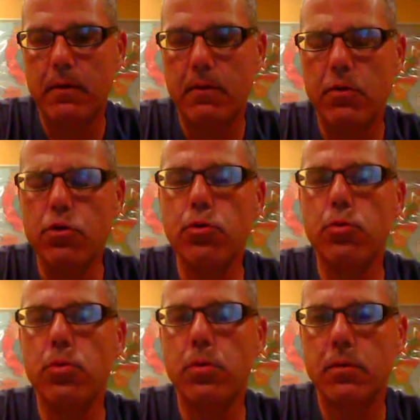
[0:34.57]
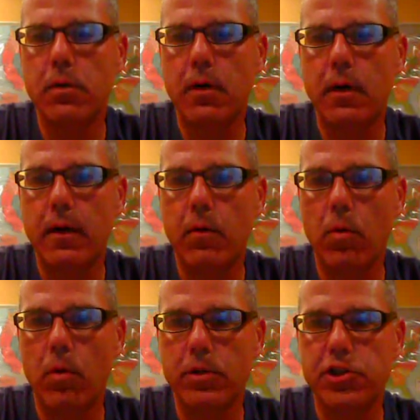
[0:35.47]
new
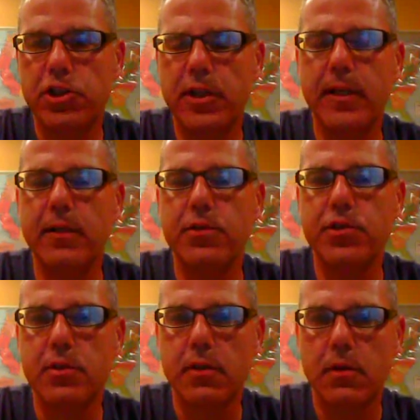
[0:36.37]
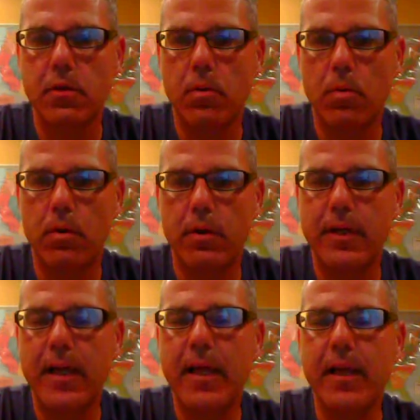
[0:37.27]
or changed or
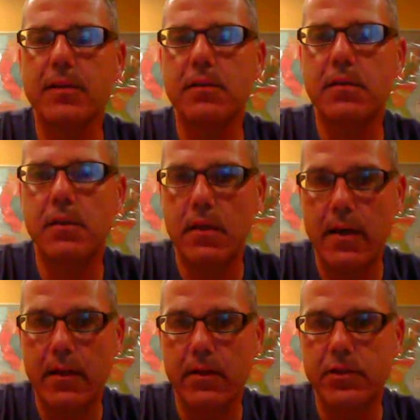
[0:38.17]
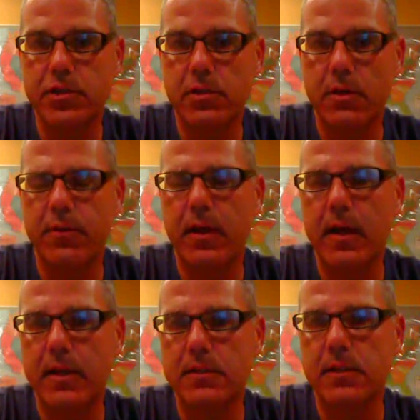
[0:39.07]
enhanced knowledge of the
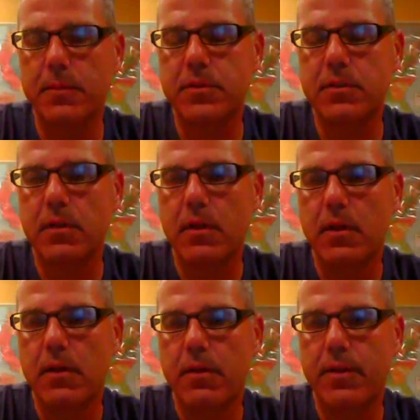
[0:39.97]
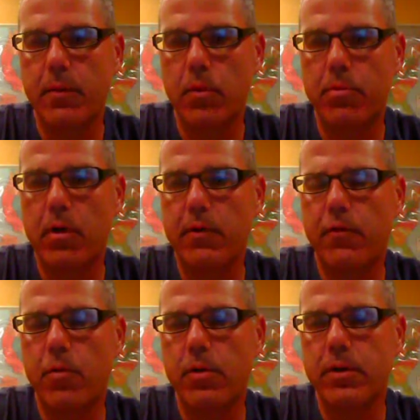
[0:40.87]
concepts that were brought
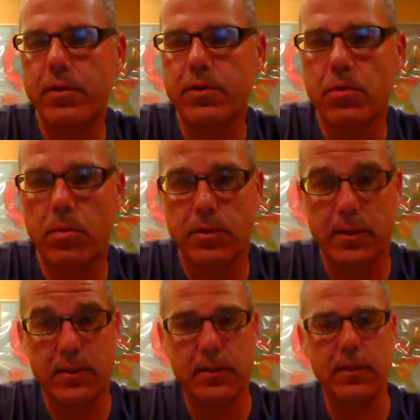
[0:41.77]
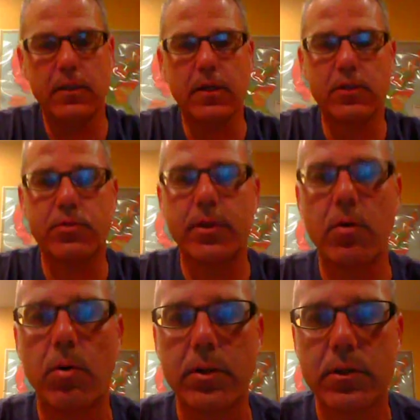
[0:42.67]
forward in this course. As an introductory
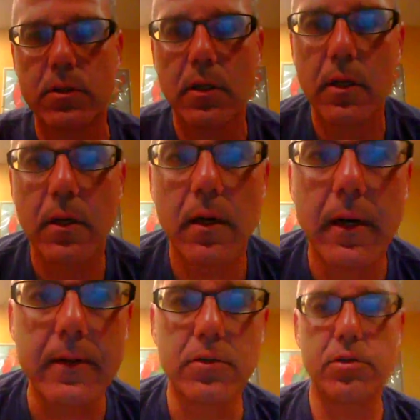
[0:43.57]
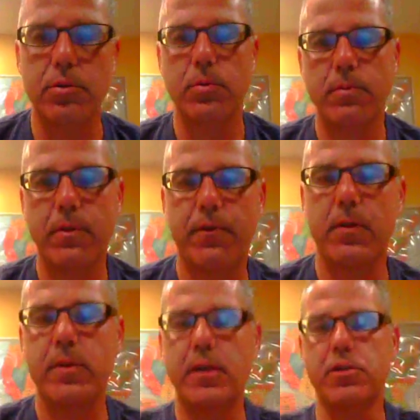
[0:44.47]
course to the
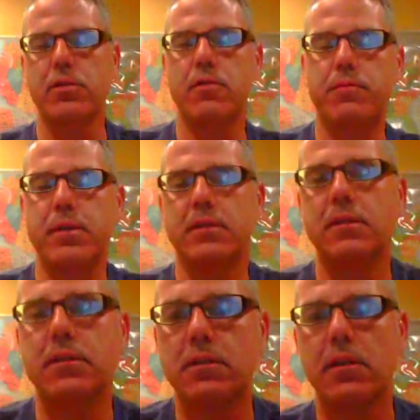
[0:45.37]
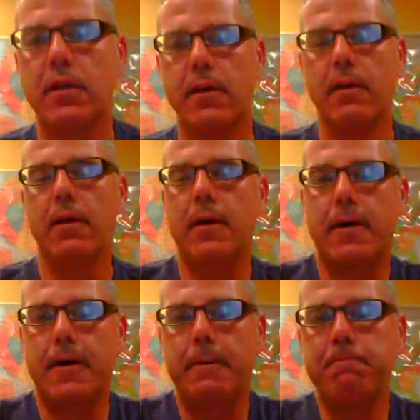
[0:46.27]
foundations of business,
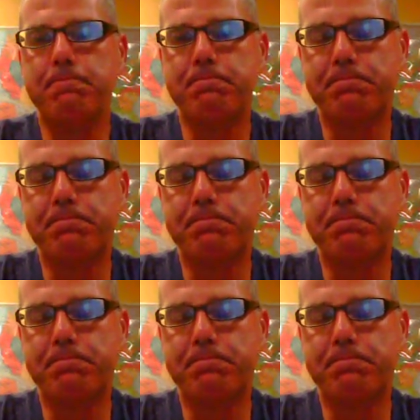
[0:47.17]
I'm